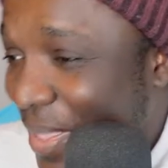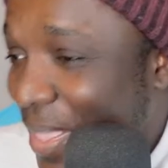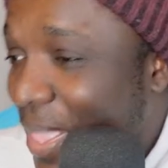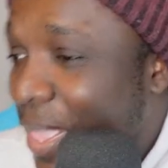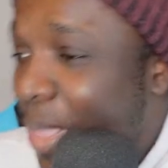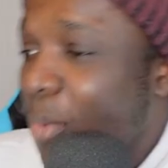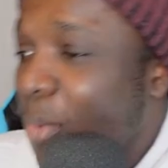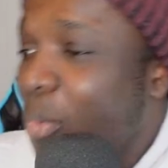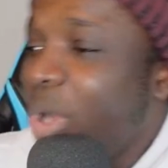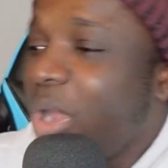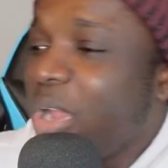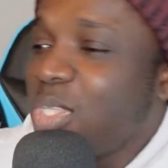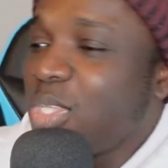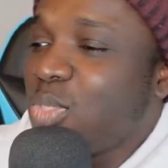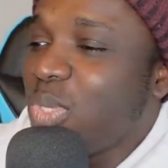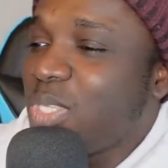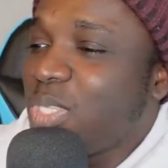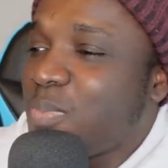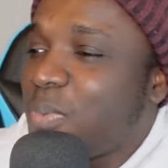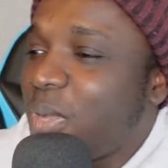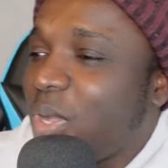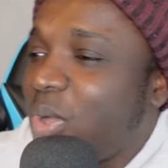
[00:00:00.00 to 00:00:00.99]
Where is
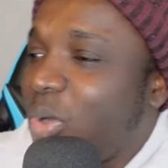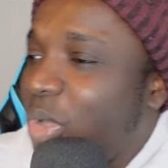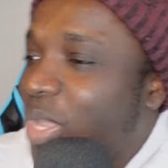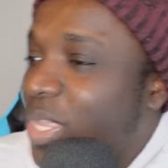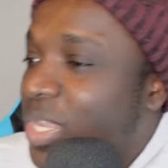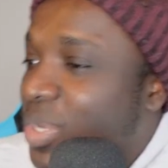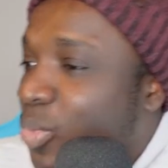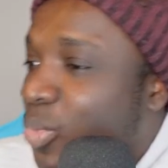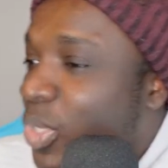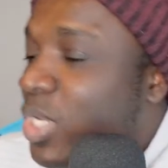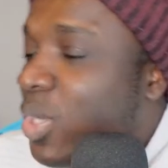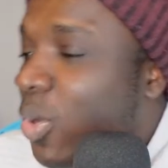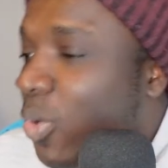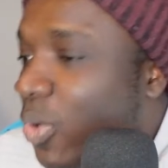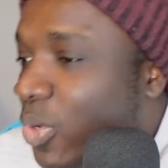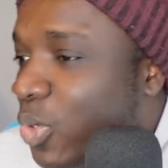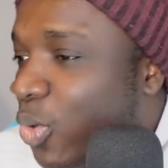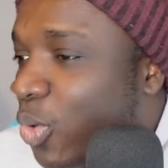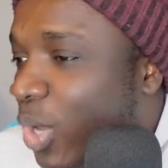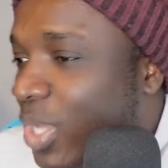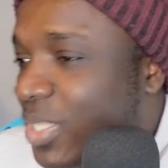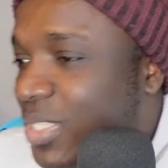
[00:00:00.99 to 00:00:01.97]
Whisper going? We don't
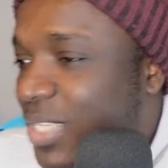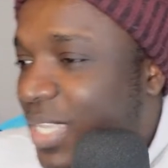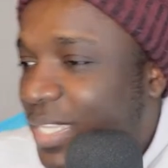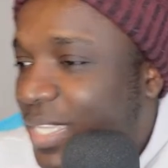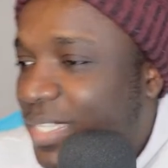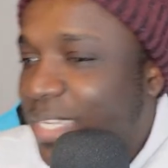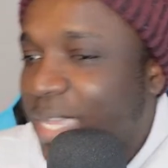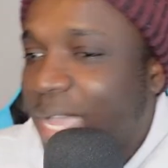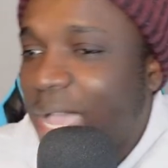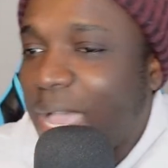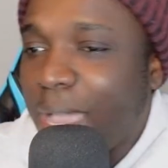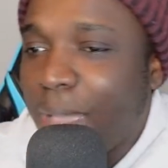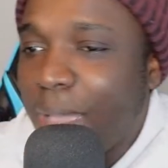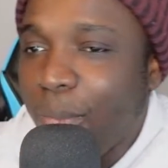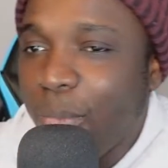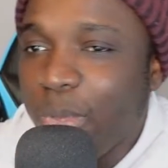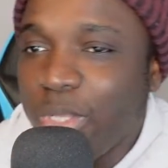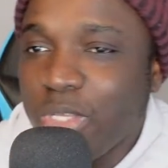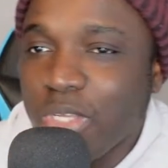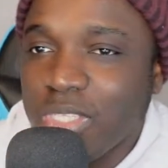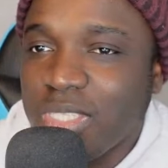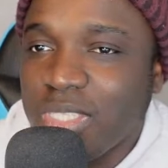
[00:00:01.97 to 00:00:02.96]
know as yet. We
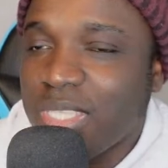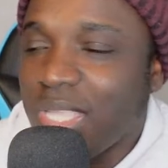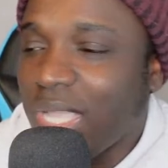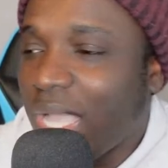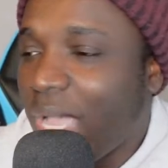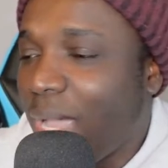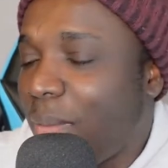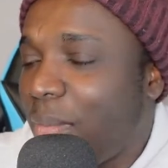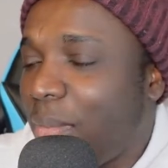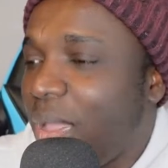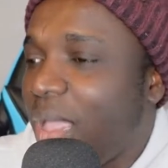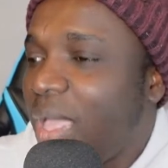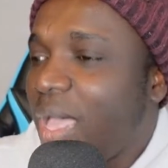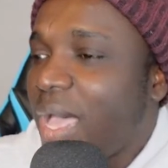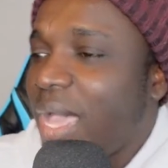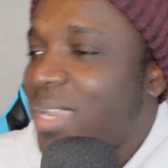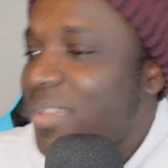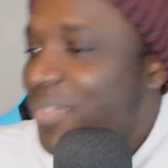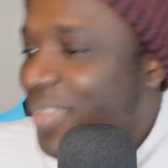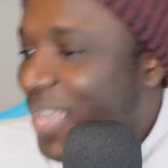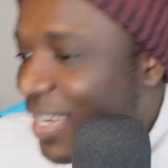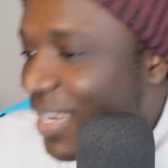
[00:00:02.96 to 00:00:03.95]
just had
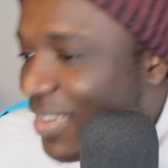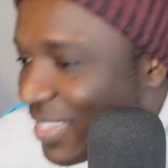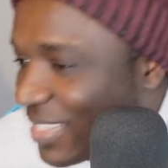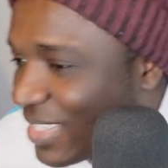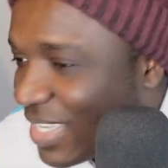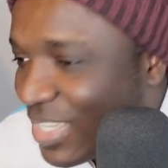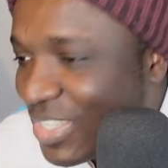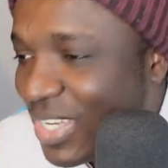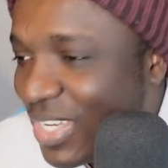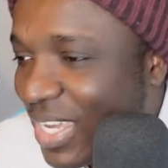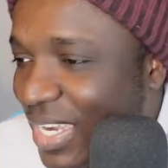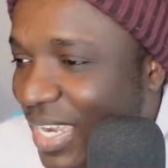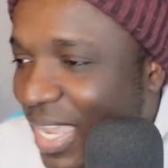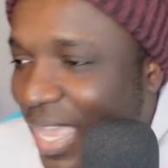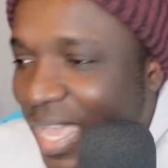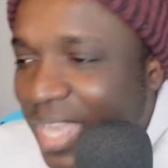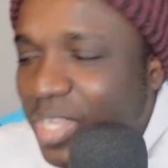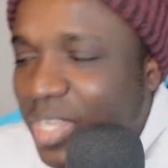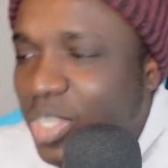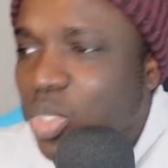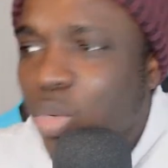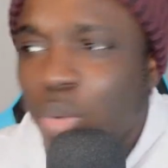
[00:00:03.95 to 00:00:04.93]
the conversation
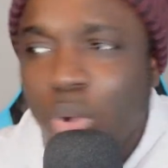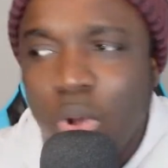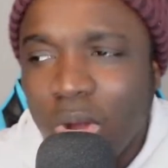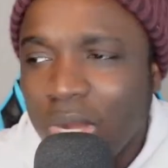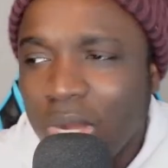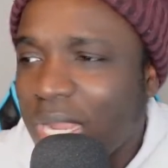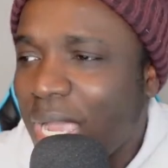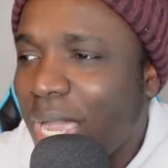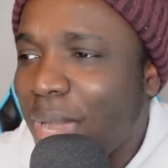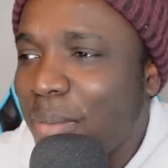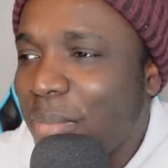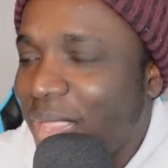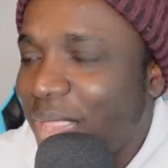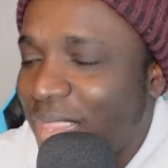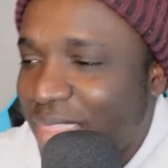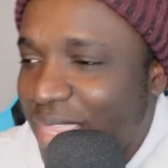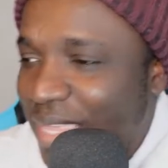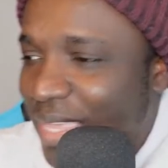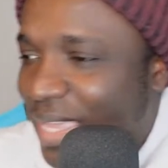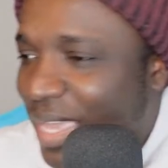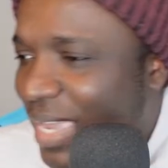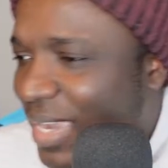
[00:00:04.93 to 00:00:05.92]
and do our normal
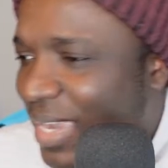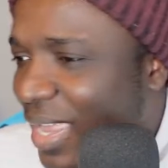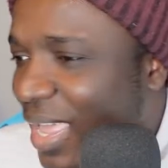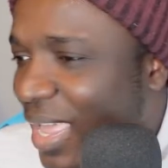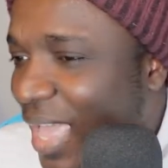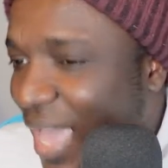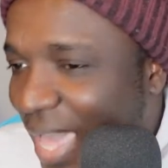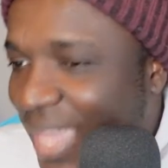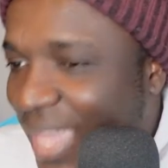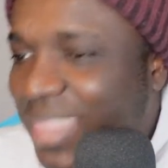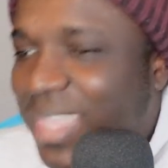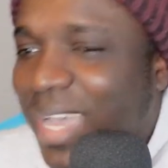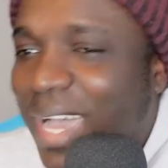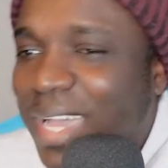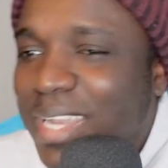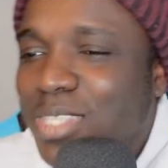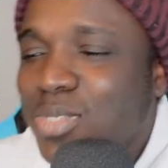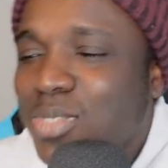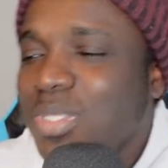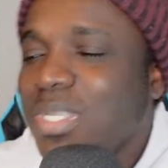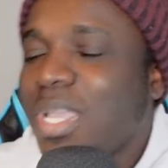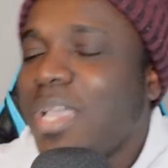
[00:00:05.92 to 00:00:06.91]
thing. And I thought this
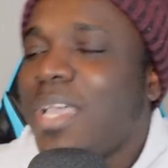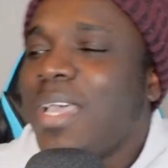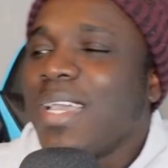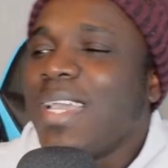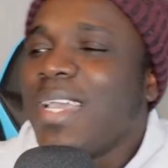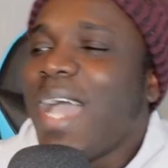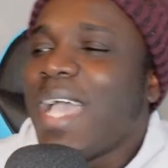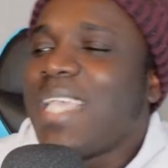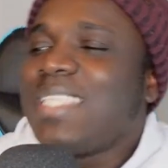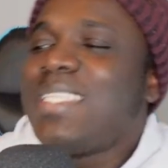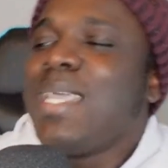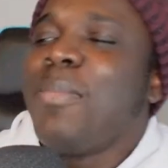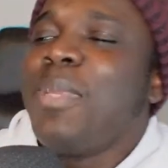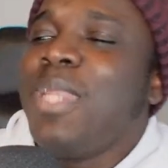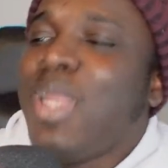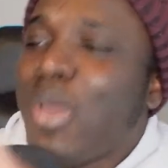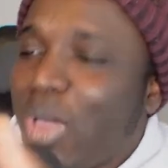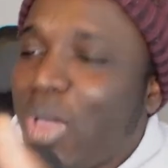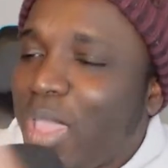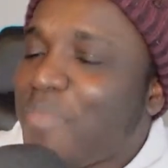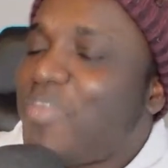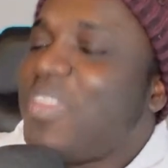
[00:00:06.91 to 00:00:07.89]
was guys. Let me know
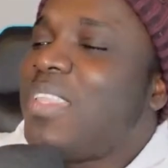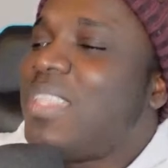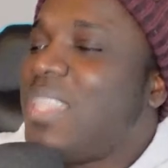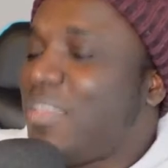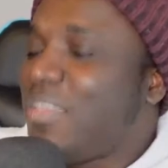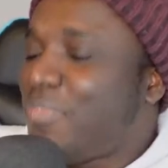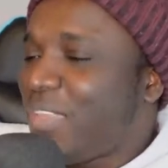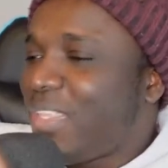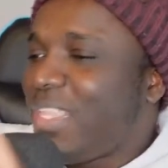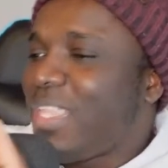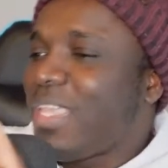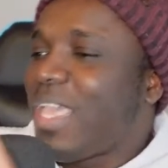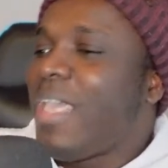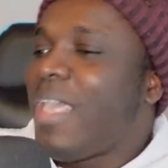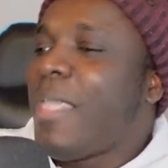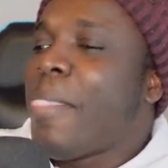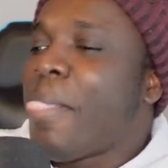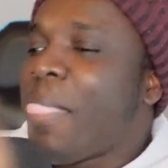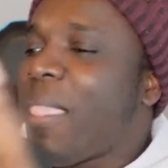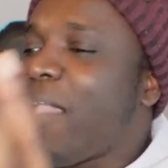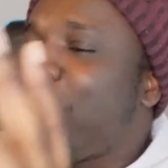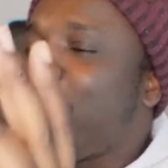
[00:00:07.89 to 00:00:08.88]
if
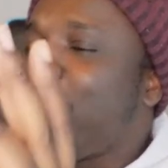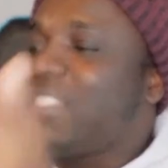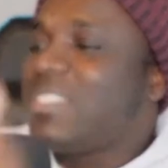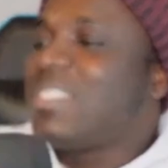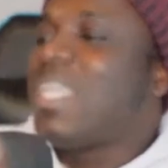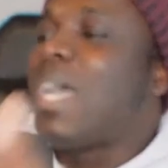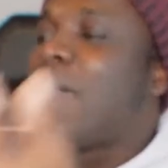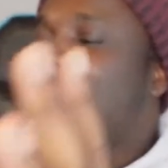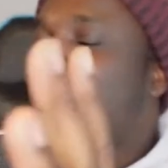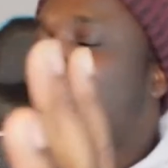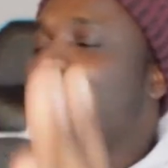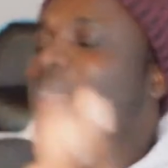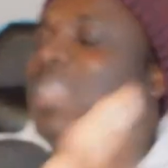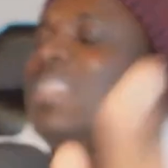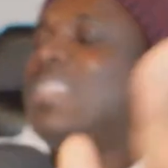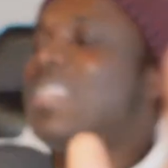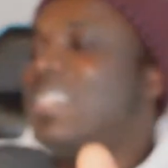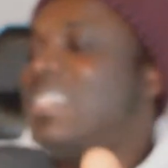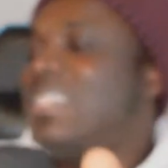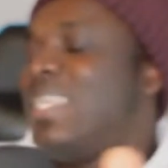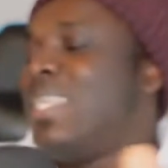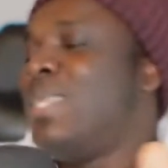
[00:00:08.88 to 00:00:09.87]
it's not more
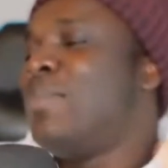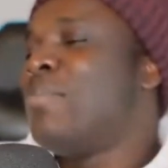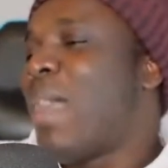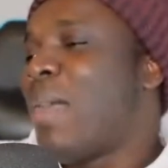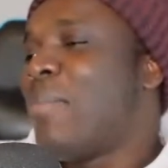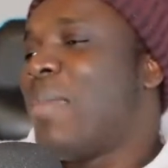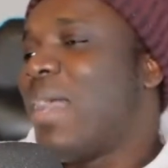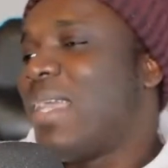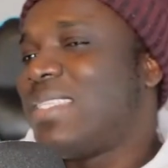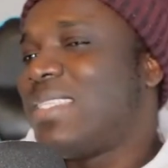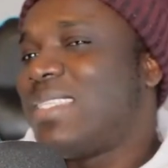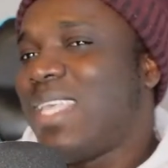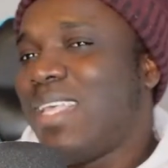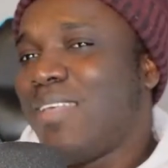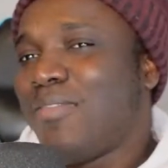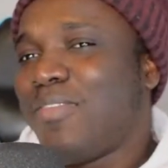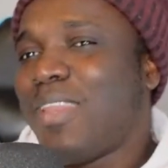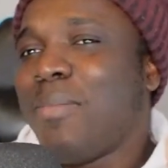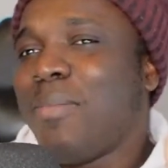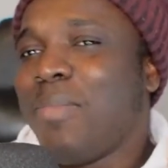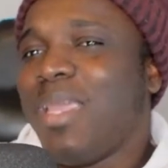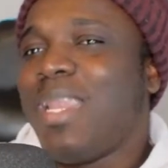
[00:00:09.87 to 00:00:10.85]
entertaining by myself.
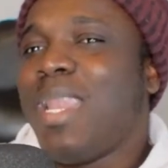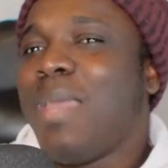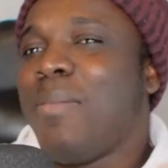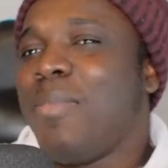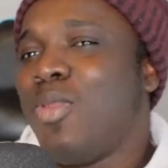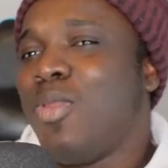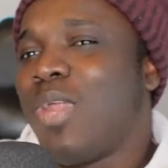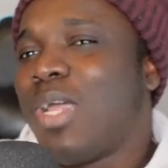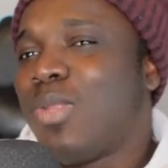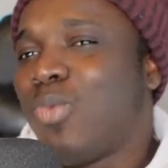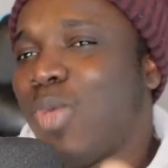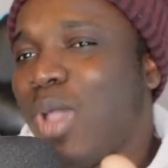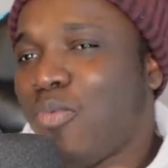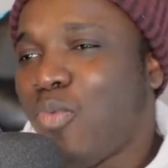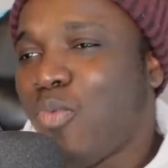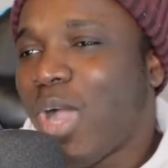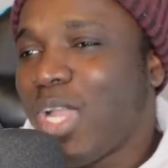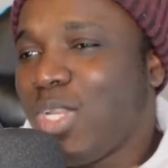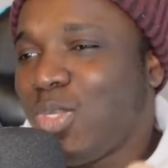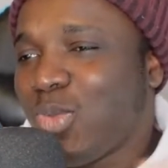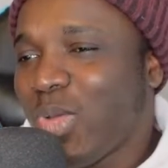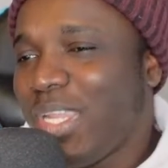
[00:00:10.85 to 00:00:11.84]
Let me do that. We have
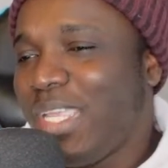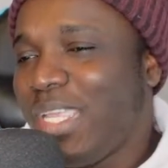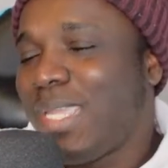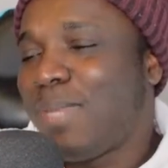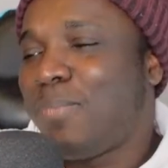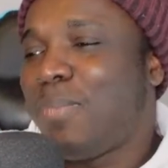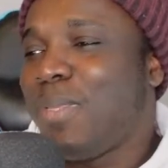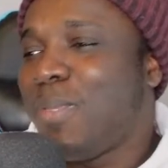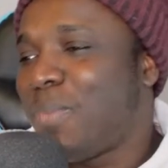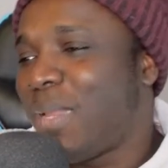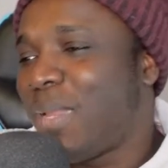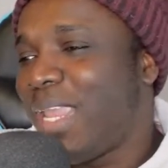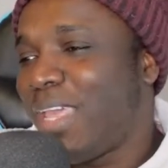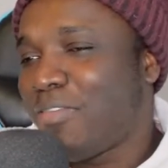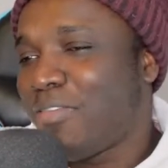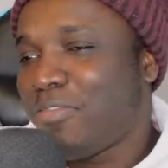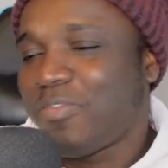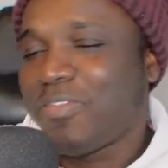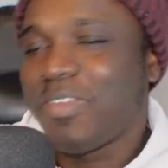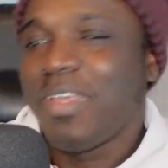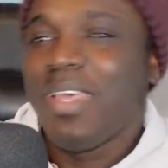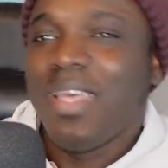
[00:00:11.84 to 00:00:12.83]
128 people
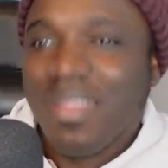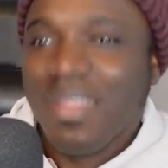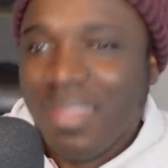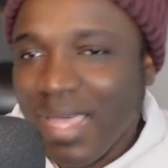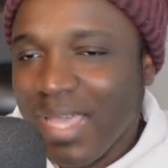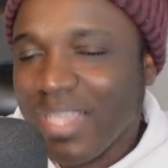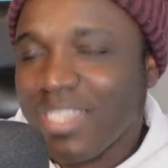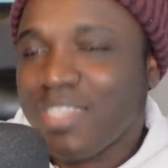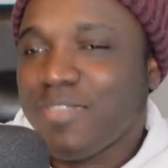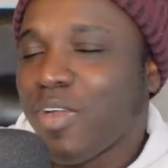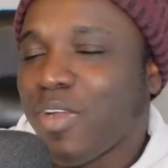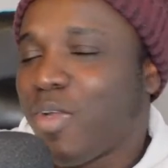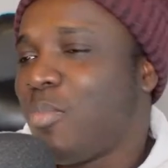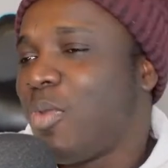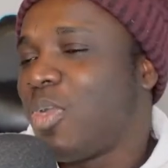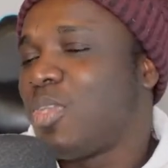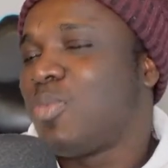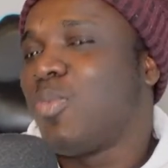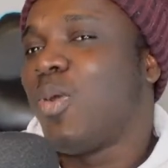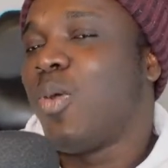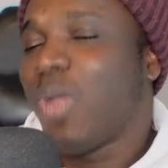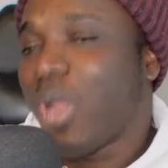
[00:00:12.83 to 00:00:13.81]
left. Thanks very much.
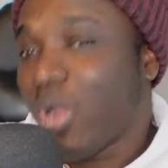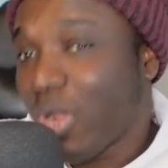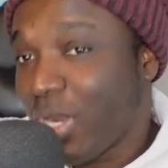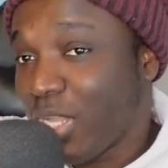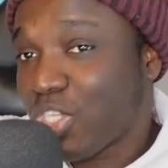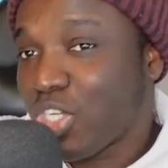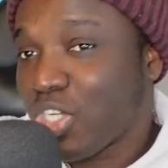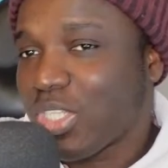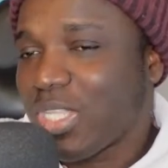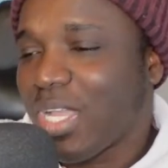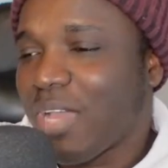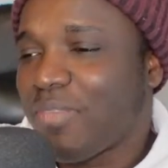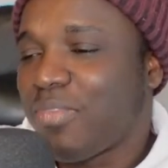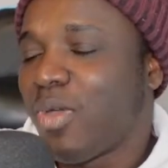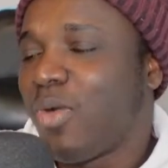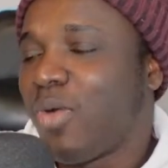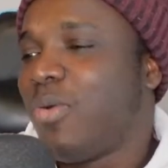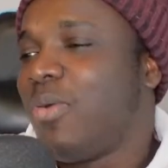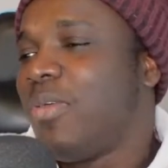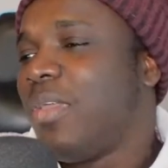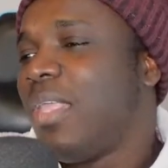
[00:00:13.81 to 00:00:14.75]
But we're gonna shut off now.